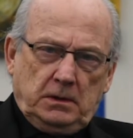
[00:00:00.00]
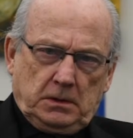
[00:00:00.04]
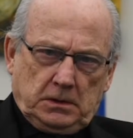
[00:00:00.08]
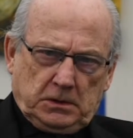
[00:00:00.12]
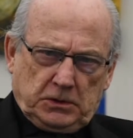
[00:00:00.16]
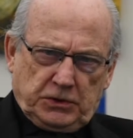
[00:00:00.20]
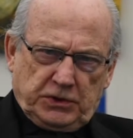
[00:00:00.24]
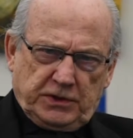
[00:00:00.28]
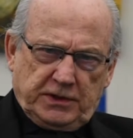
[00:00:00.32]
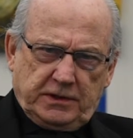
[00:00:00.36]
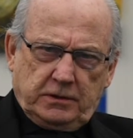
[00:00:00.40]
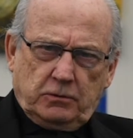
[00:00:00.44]

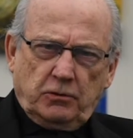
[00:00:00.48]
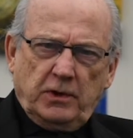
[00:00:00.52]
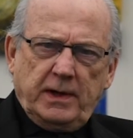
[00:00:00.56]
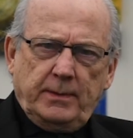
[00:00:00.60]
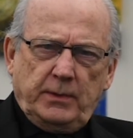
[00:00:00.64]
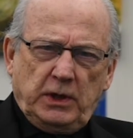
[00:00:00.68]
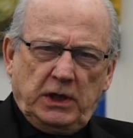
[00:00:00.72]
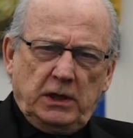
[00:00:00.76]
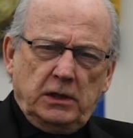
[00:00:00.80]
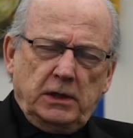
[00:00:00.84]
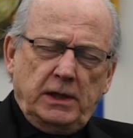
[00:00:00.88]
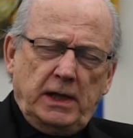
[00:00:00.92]

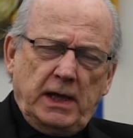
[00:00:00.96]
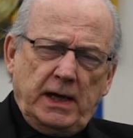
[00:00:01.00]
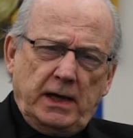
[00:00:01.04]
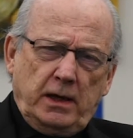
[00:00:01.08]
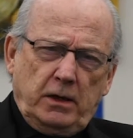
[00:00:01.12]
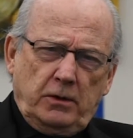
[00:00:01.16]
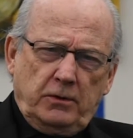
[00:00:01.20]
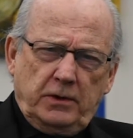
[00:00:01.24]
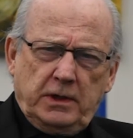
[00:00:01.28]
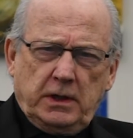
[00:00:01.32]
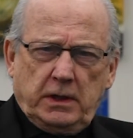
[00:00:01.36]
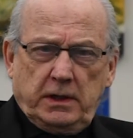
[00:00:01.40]
screaming
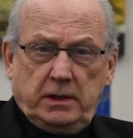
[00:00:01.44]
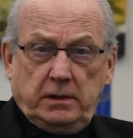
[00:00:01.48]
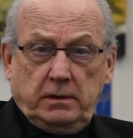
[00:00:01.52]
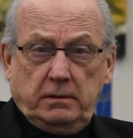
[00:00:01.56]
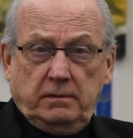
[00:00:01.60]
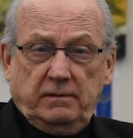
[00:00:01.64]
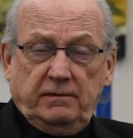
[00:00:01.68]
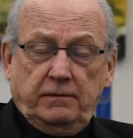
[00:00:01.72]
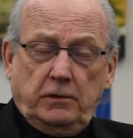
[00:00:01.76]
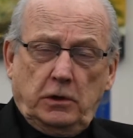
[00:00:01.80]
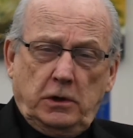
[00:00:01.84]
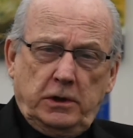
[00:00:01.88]
loud and
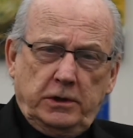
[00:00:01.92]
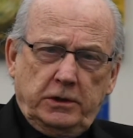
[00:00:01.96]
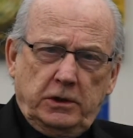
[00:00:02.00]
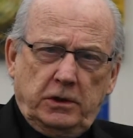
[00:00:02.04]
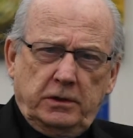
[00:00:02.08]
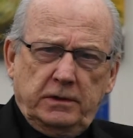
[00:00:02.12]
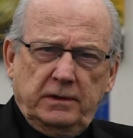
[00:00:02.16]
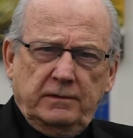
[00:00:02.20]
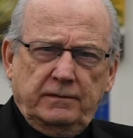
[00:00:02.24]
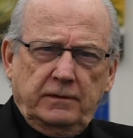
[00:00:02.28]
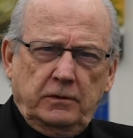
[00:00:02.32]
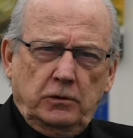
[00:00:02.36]
falling on
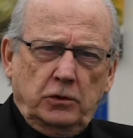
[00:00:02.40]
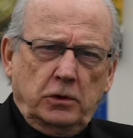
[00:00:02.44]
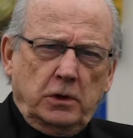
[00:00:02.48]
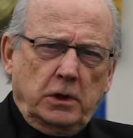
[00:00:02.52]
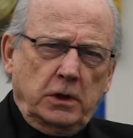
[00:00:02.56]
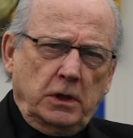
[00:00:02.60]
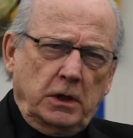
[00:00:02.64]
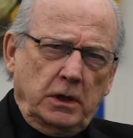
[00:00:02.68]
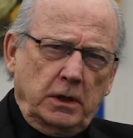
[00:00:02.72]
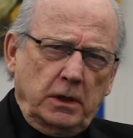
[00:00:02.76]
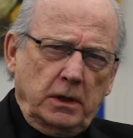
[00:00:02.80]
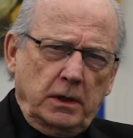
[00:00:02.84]
the floor
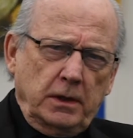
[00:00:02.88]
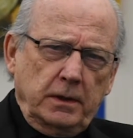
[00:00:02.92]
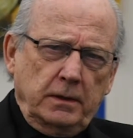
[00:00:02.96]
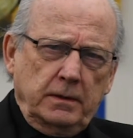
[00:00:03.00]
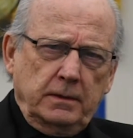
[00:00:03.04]
hard.